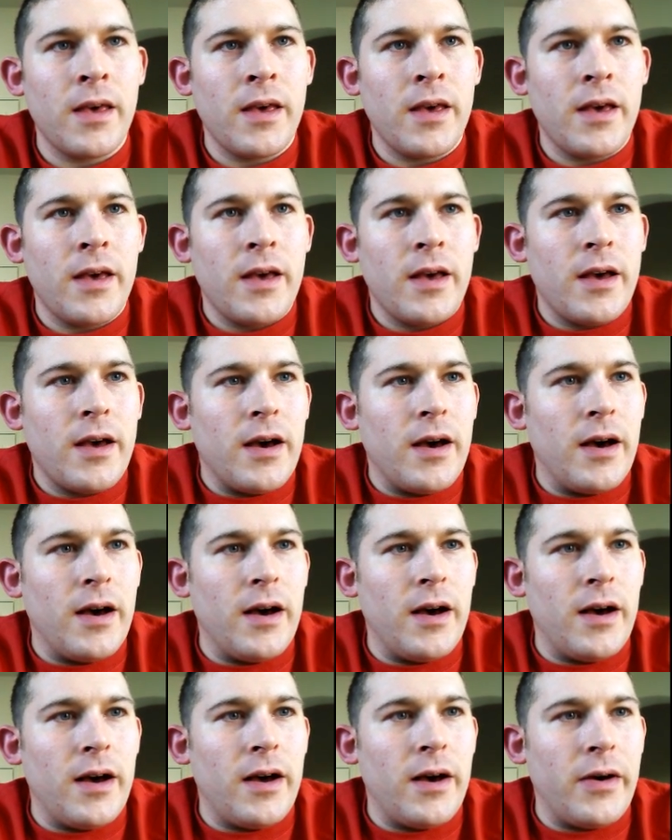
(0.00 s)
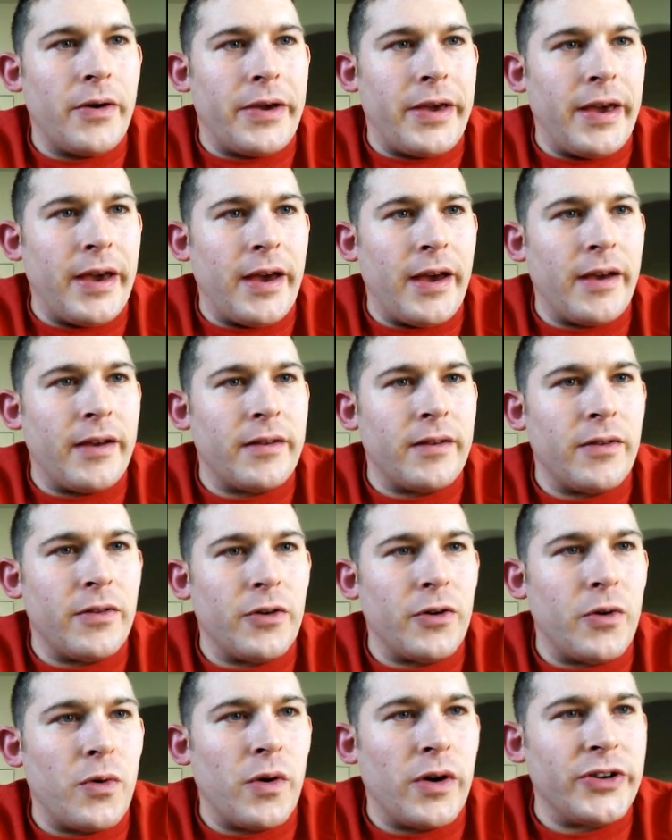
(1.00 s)
Okay, other
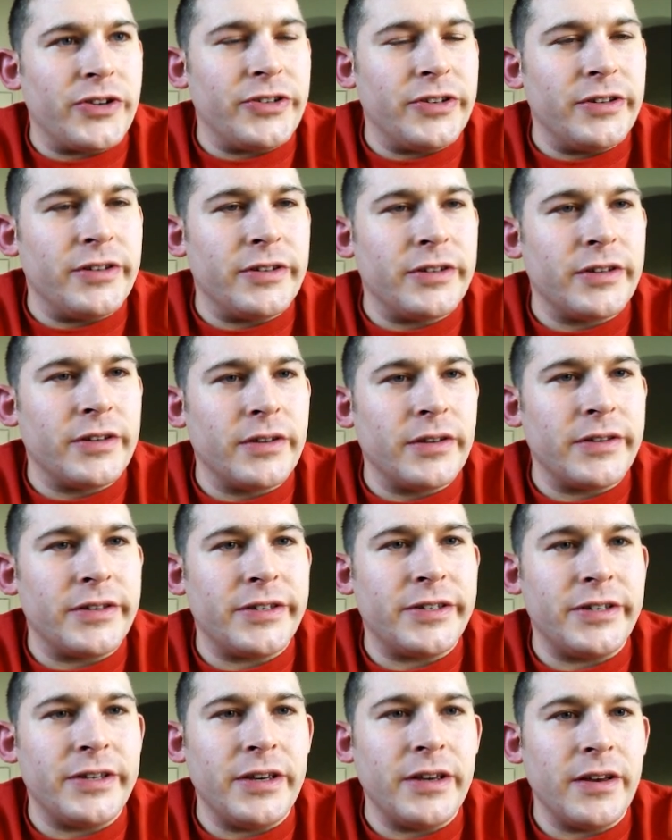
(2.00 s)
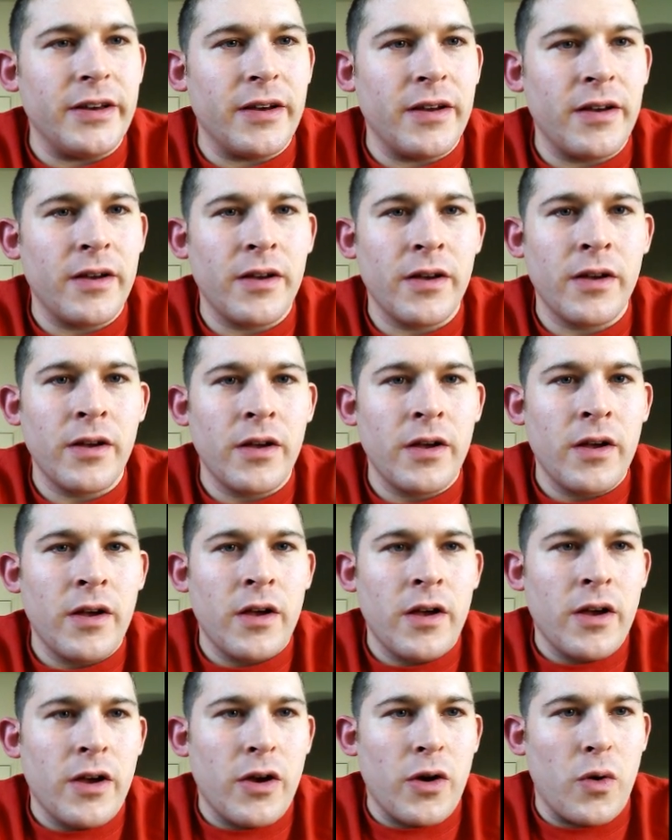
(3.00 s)
questions. Let's see.
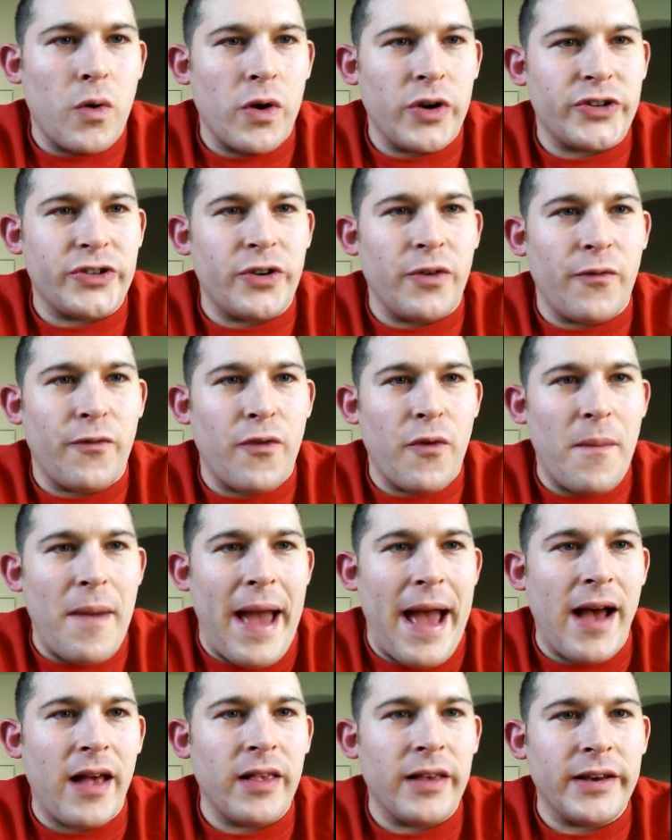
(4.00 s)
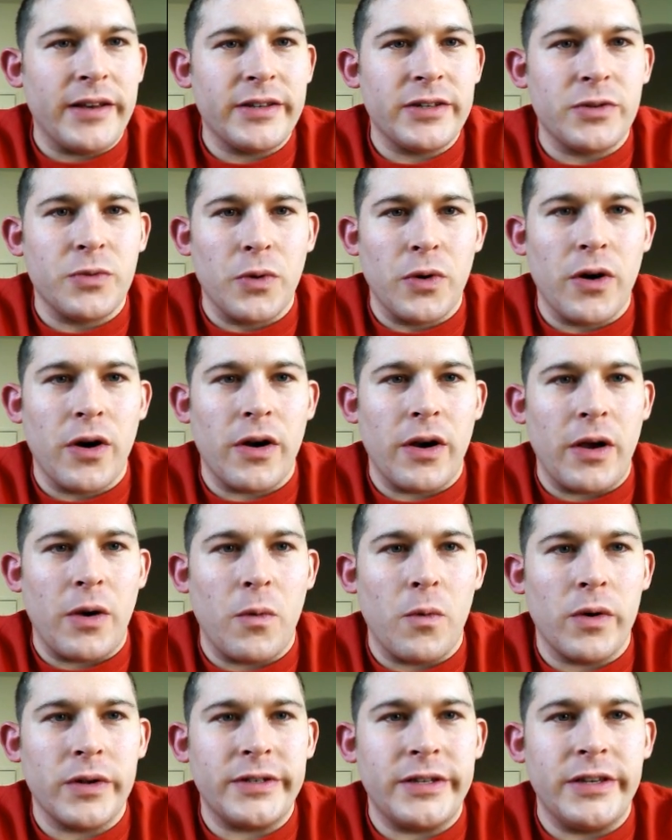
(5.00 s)
Question from Alex regarding what to
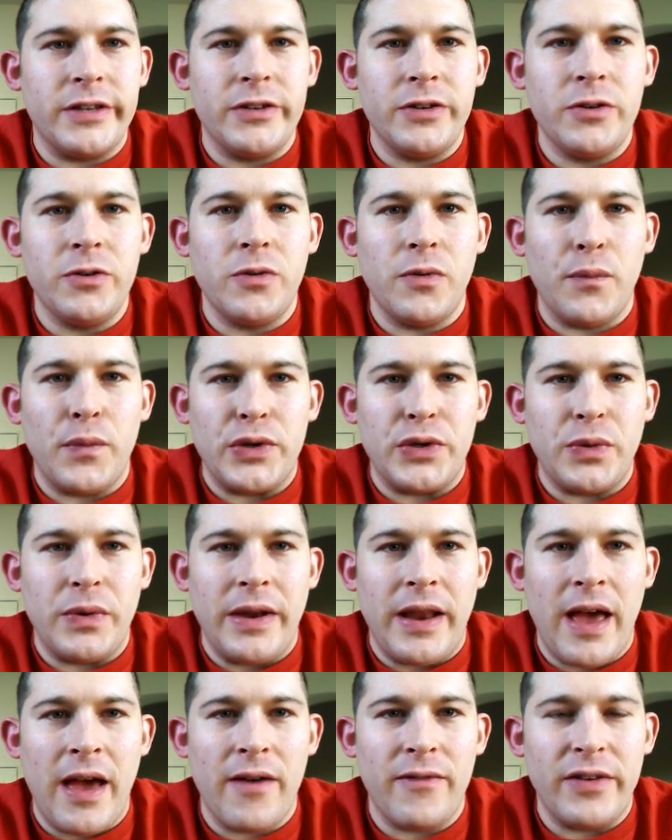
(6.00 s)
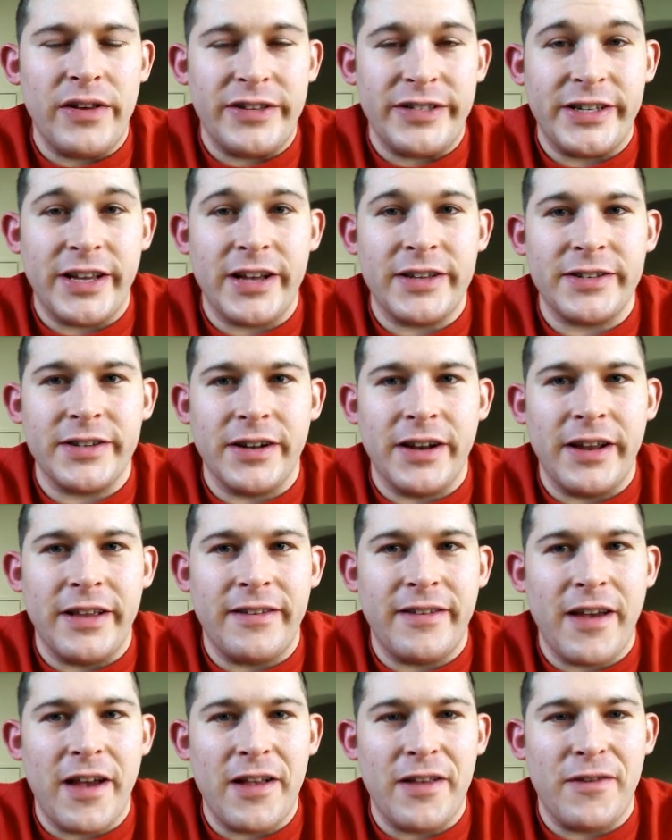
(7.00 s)
do in between heavy sets on an intense
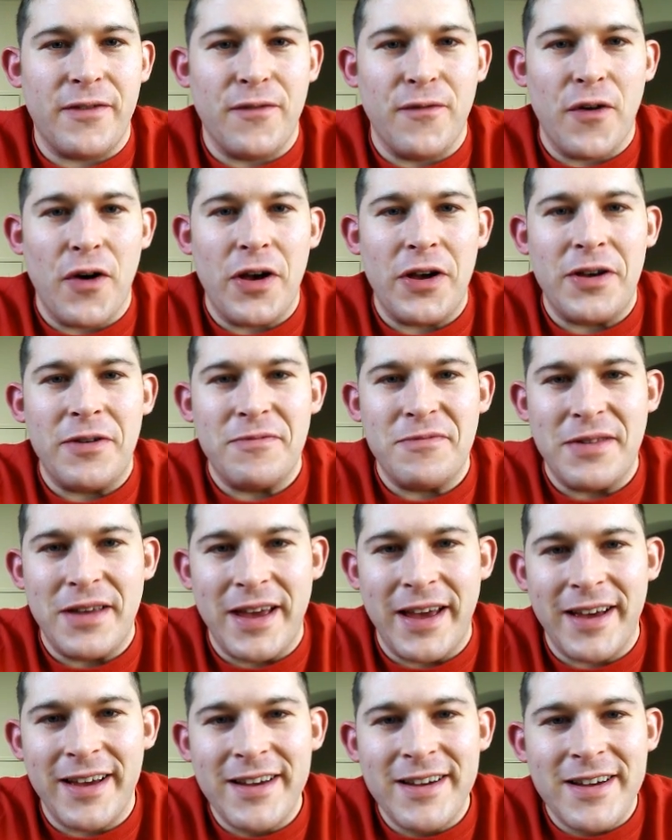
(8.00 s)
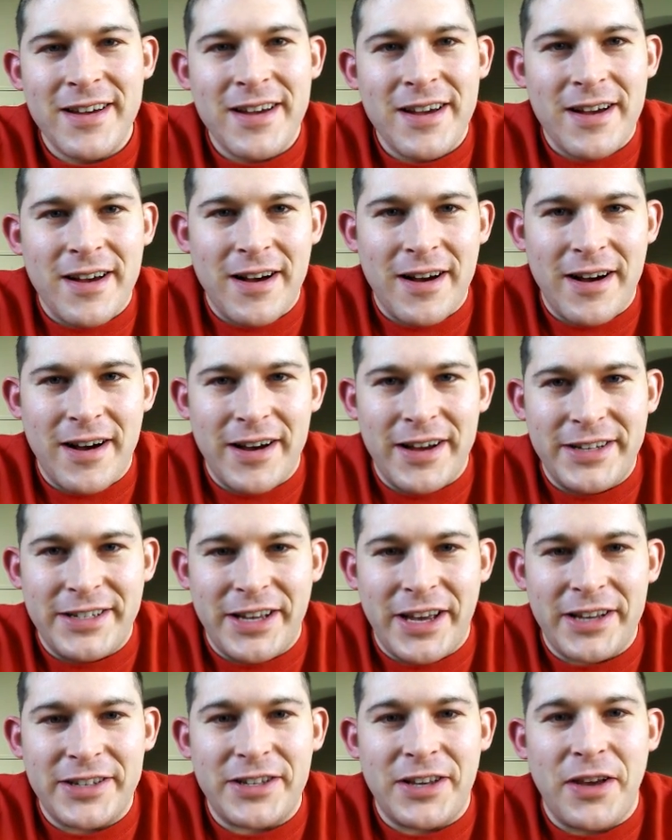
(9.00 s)
volume day. He's asking
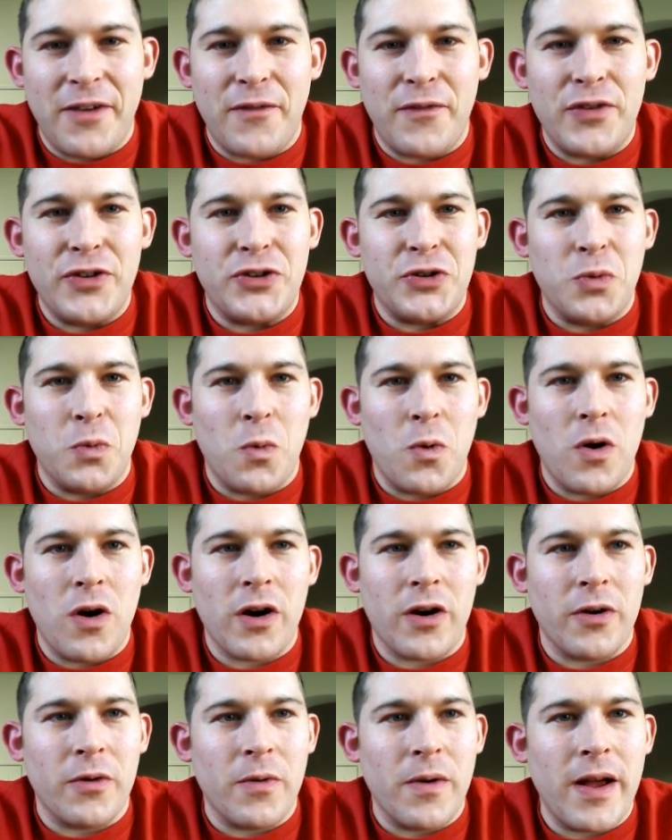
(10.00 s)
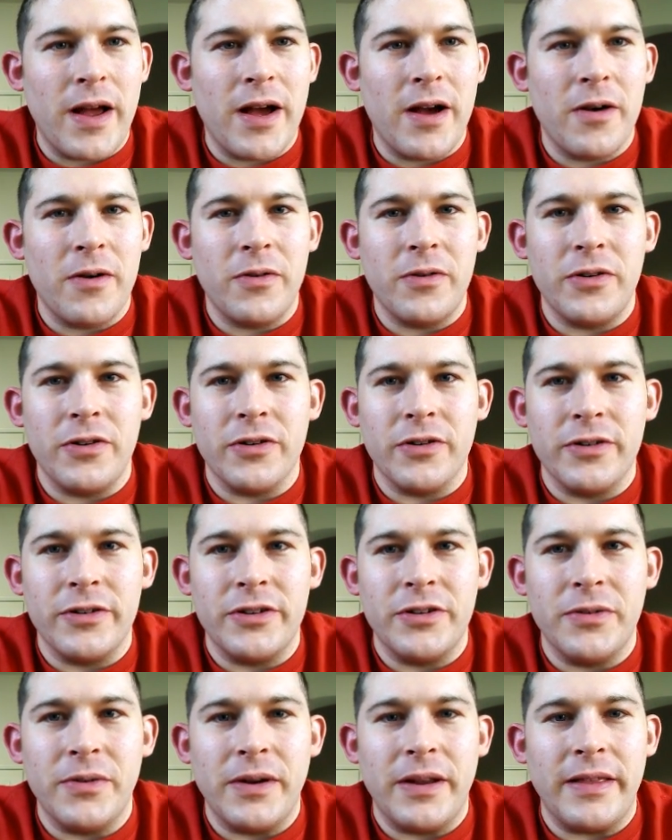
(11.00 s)
if he should walk around or do
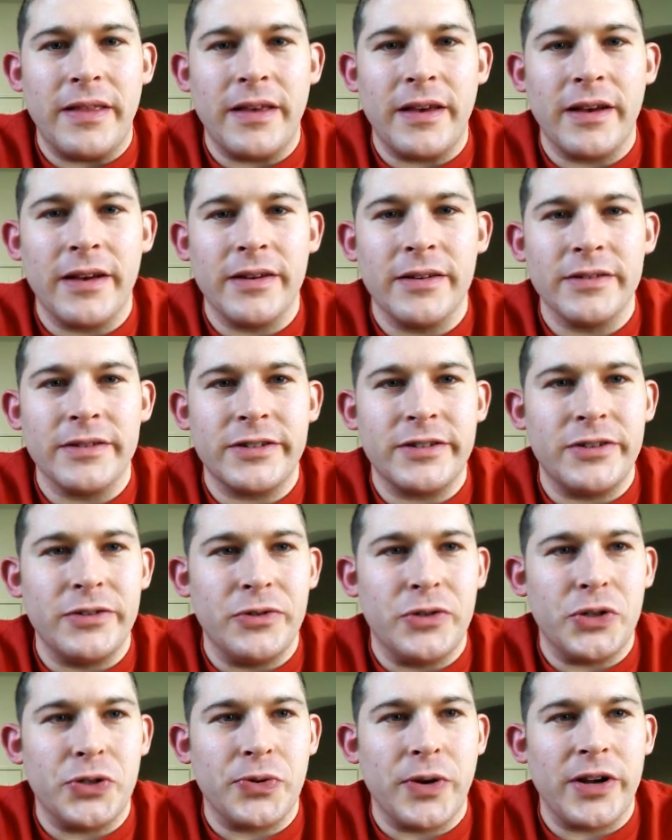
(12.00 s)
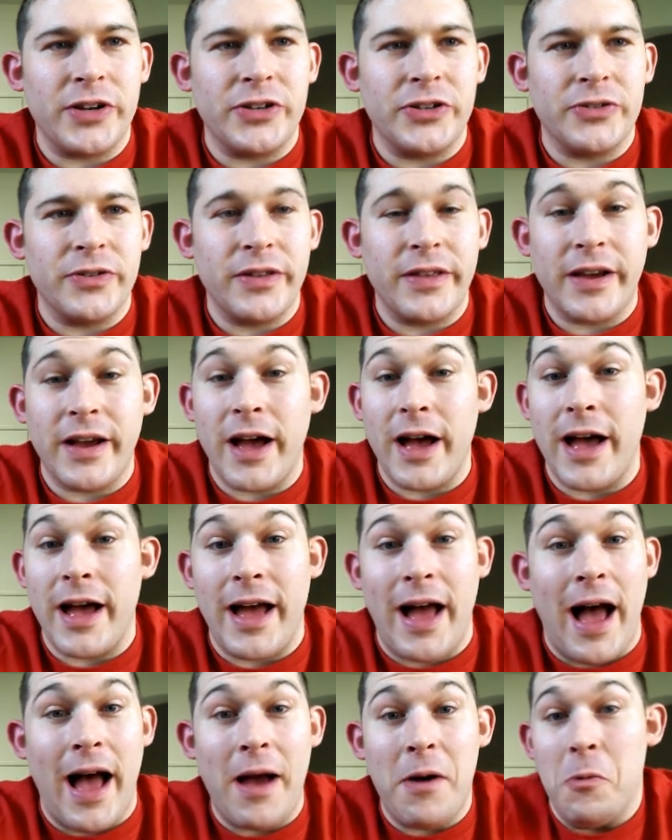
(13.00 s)
anything else, do stretches or anything. I
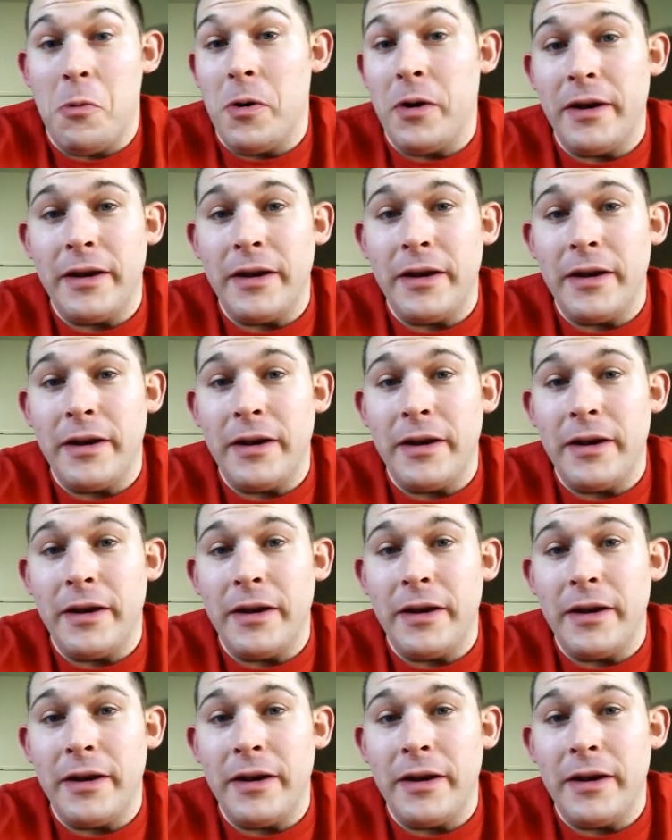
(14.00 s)
wouldn't.